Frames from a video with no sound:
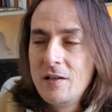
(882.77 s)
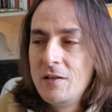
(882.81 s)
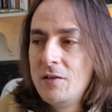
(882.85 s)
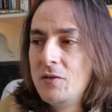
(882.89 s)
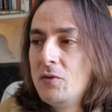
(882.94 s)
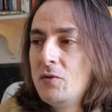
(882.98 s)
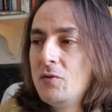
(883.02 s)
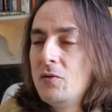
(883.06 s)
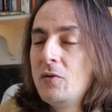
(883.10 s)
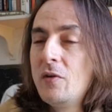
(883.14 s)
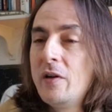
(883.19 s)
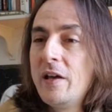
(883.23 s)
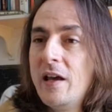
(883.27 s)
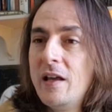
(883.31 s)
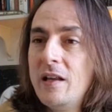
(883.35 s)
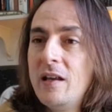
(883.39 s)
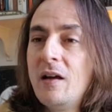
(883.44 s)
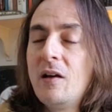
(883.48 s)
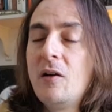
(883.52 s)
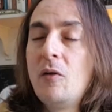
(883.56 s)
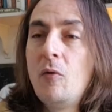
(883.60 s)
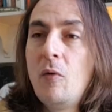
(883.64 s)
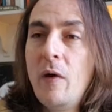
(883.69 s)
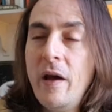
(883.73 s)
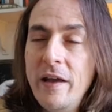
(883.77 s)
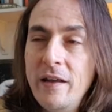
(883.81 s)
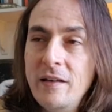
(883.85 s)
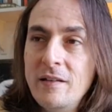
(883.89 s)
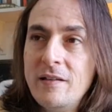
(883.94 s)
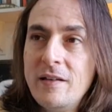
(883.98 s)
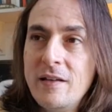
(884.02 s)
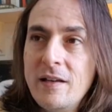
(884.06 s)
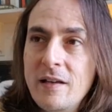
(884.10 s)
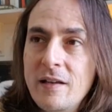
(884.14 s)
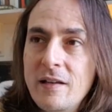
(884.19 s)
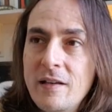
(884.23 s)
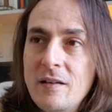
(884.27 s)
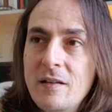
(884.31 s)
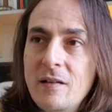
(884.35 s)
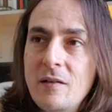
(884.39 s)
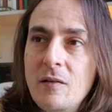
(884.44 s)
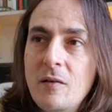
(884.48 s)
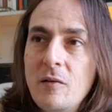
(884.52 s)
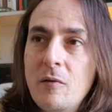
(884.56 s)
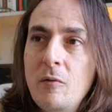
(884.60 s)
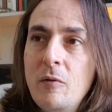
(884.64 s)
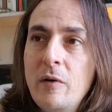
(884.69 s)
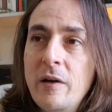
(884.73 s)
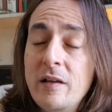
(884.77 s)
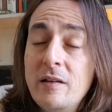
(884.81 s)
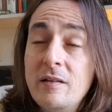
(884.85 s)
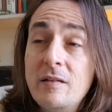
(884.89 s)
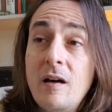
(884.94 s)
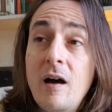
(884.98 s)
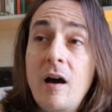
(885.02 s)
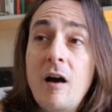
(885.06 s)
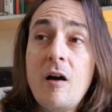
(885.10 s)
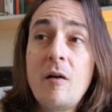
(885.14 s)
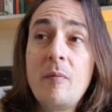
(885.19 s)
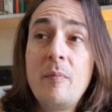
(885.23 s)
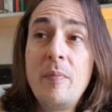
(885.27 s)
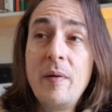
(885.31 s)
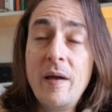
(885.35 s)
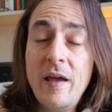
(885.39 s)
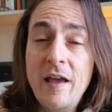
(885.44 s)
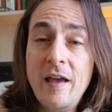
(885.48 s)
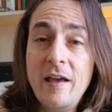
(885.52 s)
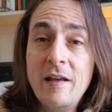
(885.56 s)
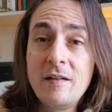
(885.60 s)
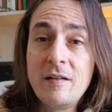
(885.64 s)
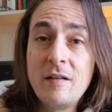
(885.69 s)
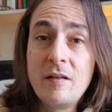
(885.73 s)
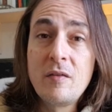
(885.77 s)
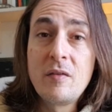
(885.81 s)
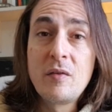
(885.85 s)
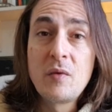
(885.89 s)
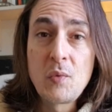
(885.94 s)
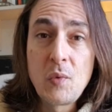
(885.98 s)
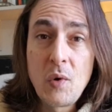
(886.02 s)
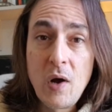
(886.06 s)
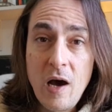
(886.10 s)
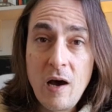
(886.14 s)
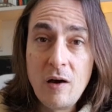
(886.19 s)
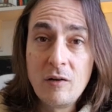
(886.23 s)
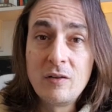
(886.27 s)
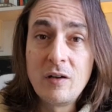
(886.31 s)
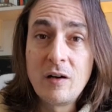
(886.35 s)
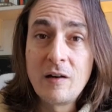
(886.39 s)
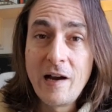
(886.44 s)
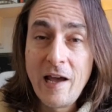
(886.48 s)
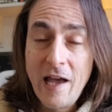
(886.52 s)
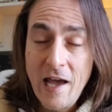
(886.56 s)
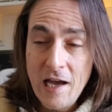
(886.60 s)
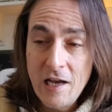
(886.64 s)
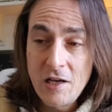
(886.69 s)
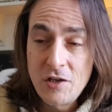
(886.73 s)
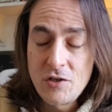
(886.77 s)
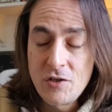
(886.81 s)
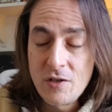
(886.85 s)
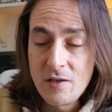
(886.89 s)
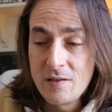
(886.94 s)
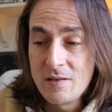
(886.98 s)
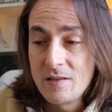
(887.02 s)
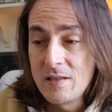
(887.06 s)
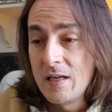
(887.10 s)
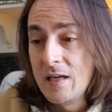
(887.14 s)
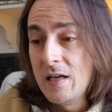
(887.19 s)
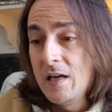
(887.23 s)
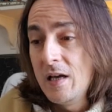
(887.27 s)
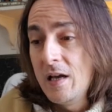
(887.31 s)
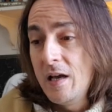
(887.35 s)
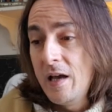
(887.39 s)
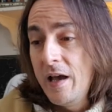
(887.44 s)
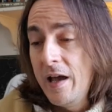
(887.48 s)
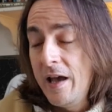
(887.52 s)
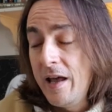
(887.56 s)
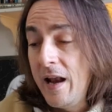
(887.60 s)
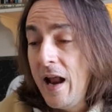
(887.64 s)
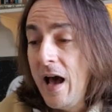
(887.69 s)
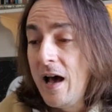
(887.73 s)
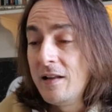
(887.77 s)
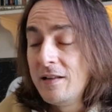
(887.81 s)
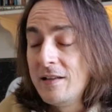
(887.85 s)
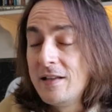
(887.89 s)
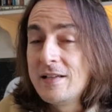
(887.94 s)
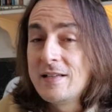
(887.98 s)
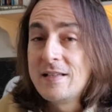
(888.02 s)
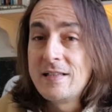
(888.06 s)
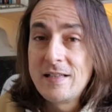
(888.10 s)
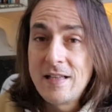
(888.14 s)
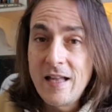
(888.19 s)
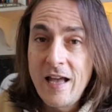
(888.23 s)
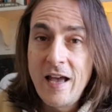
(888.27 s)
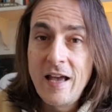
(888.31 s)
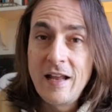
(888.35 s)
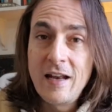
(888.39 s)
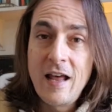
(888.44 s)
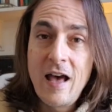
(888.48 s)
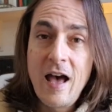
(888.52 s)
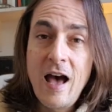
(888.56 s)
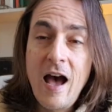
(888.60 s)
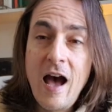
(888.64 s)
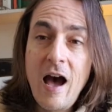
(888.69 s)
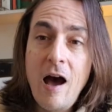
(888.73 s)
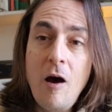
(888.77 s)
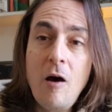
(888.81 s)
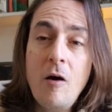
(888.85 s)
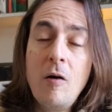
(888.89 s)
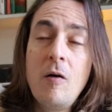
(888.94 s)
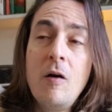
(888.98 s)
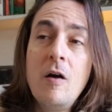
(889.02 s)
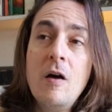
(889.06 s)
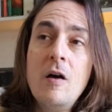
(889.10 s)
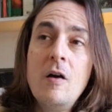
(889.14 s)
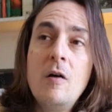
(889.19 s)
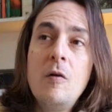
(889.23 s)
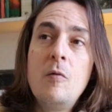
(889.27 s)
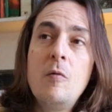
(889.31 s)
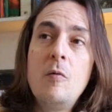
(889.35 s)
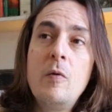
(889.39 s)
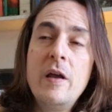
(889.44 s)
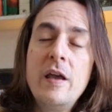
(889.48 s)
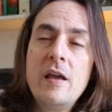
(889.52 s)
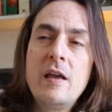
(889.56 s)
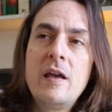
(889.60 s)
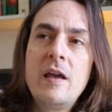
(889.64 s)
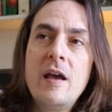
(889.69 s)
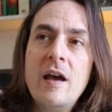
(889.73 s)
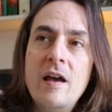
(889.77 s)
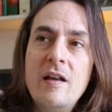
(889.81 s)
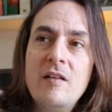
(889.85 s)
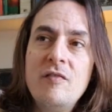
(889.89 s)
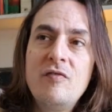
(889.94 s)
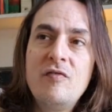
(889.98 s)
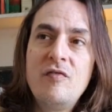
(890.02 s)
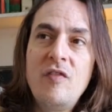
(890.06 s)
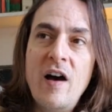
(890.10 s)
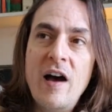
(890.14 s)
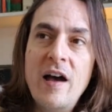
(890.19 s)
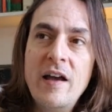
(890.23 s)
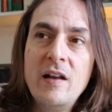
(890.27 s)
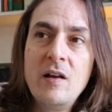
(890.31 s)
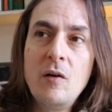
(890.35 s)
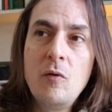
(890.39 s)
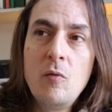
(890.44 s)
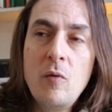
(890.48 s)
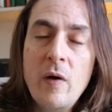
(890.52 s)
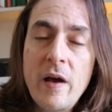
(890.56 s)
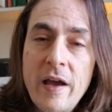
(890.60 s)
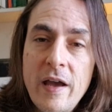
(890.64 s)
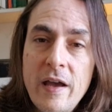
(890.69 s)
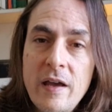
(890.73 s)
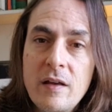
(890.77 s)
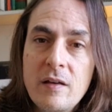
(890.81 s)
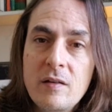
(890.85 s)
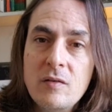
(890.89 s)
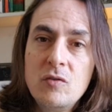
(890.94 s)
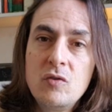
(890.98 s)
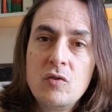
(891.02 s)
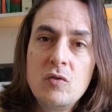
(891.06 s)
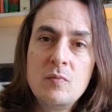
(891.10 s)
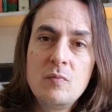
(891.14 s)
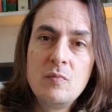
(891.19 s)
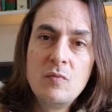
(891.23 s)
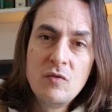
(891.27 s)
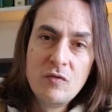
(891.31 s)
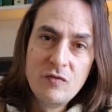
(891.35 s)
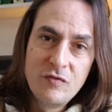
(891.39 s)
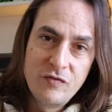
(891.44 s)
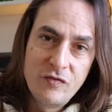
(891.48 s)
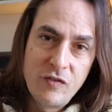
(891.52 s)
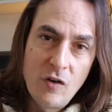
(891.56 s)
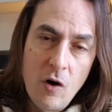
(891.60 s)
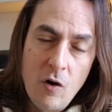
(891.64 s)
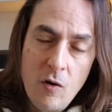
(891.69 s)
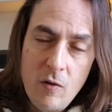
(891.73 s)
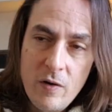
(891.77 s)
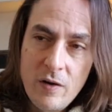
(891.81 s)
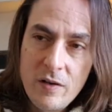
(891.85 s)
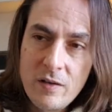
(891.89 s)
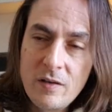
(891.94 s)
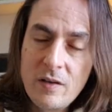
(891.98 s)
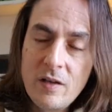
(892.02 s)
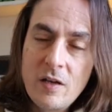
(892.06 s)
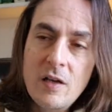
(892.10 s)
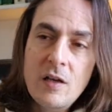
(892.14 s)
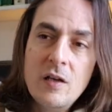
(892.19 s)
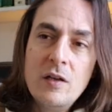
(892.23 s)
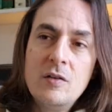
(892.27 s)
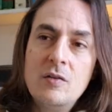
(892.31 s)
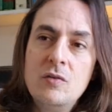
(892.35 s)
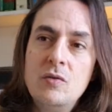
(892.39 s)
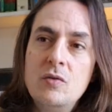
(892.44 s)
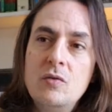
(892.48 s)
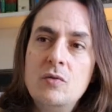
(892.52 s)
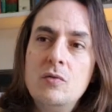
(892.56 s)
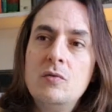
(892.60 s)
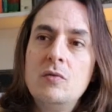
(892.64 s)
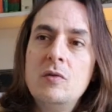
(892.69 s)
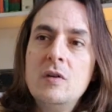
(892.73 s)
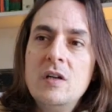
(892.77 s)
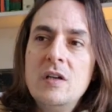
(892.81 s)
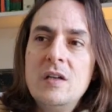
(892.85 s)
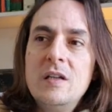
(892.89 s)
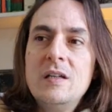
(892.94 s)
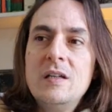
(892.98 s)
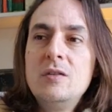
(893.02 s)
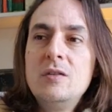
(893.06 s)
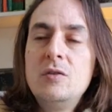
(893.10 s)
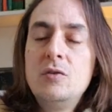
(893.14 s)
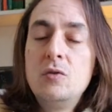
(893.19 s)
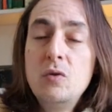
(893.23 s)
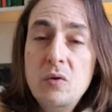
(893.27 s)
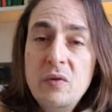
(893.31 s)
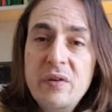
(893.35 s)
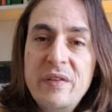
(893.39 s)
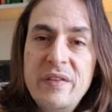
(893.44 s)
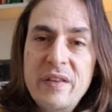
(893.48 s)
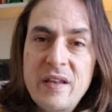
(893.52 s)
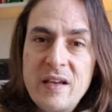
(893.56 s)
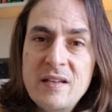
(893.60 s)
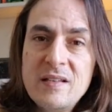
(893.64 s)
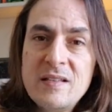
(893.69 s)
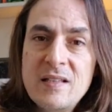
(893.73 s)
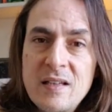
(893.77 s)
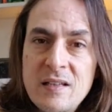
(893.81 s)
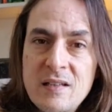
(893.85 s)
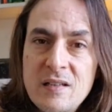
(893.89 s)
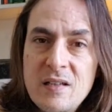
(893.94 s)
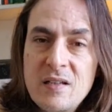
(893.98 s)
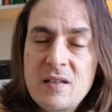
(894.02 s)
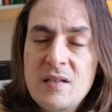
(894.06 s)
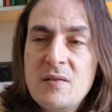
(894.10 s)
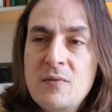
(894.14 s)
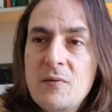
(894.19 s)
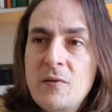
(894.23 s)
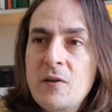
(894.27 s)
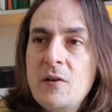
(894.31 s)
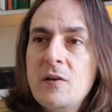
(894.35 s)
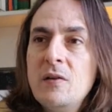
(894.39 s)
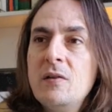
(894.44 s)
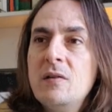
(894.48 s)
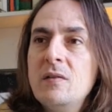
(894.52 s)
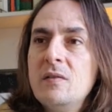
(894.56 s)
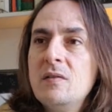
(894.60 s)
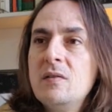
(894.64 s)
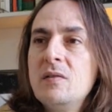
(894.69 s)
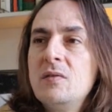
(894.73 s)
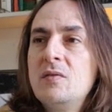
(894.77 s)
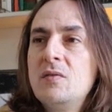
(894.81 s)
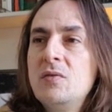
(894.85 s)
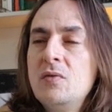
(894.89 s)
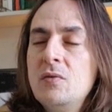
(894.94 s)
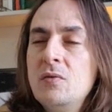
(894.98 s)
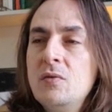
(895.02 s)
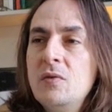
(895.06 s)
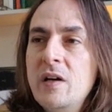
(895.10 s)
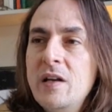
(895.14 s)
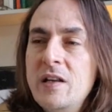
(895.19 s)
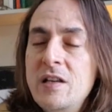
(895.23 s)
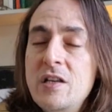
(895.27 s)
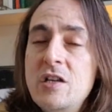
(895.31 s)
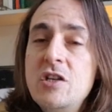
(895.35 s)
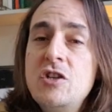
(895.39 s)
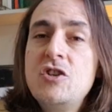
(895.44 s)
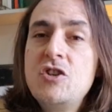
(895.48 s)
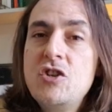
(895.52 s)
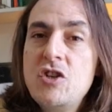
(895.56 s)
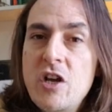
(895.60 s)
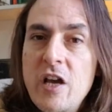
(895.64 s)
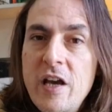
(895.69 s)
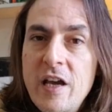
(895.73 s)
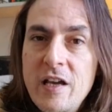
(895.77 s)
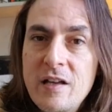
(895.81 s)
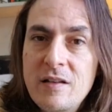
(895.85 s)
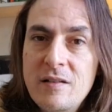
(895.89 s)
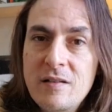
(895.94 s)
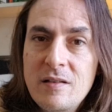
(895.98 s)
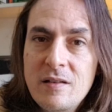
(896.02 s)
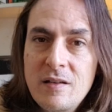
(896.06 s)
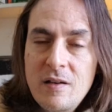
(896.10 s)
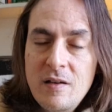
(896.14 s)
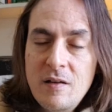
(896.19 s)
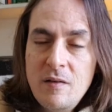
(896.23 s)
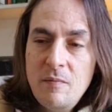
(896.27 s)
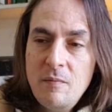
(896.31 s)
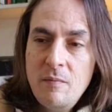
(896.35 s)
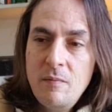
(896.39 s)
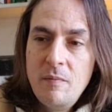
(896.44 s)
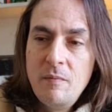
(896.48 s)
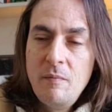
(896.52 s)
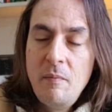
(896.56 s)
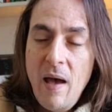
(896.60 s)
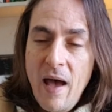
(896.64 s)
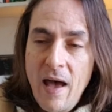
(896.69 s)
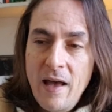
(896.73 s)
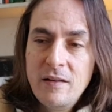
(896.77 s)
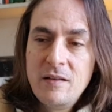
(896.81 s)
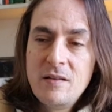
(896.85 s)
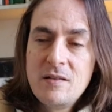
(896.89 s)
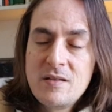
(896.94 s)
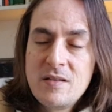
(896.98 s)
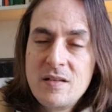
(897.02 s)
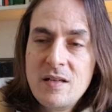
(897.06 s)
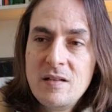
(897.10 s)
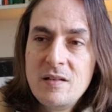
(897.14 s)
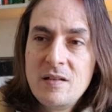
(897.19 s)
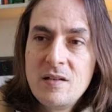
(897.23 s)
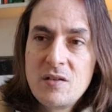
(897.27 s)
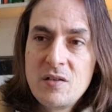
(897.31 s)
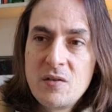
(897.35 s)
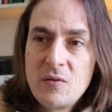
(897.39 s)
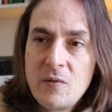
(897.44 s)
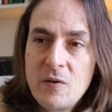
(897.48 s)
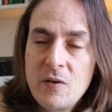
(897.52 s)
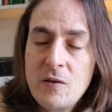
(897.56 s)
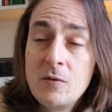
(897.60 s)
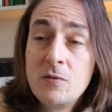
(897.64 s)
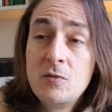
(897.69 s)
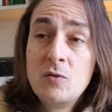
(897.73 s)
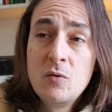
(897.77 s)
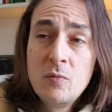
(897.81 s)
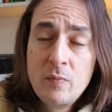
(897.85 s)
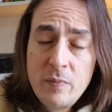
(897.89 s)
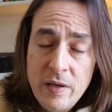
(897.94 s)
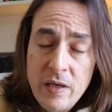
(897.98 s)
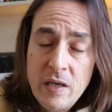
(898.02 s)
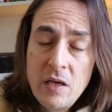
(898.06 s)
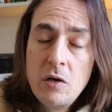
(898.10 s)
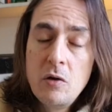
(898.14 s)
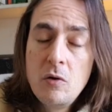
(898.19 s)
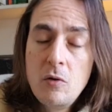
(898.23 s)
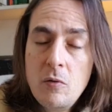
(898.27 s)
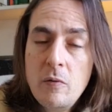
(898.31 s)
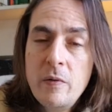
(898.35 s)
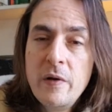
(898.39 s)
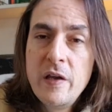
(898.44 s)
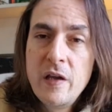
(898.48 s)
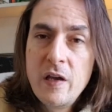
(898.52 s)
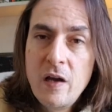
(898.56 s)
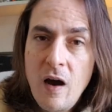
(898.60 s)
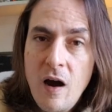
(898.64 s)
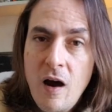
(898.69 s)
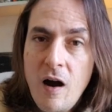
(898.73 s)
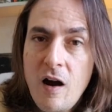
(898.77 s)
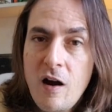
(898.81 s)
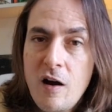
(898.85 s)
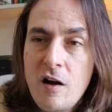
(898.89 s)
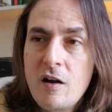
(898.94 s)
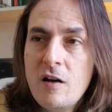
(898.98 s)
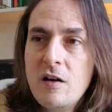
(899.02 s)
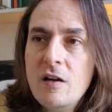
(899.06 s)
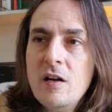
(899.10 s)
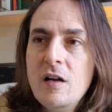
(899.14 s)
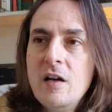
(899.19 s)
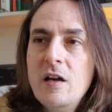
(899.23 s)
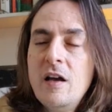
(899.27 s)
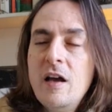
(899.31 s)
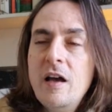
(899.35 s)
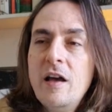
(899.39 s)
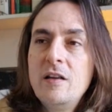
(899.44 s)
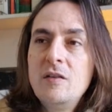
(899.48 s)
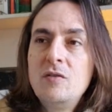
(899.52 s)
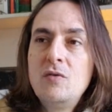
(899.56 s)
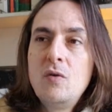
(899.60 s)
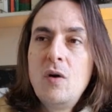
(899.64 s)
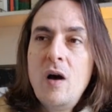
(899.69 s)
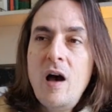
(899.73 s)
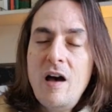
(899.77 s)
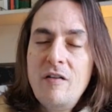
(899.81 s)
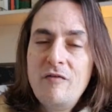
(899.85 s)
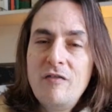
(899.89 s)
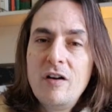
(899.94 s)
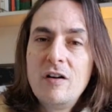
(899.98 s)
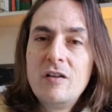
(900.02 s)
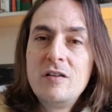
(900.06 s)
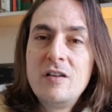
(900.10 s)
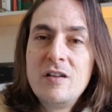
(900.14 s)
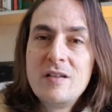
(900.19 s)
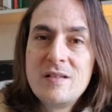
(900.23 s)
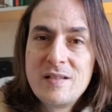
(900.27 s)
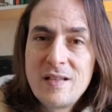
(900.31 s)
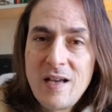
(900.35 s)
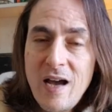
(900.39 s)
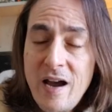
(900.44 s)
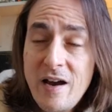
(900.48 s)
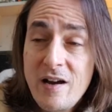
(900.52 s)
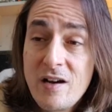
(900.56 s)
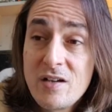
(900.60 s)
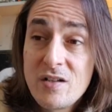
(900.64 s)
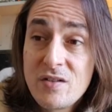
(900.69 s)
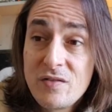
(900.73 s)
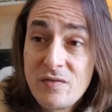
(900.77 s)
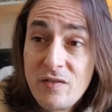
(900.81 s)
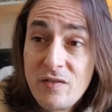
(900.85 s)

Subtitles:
to get acquainted with our pain throughout our actions and understand how we can find a way to move forward, to do things in this world, to initiate matters in this world, to be who we are and to have our desires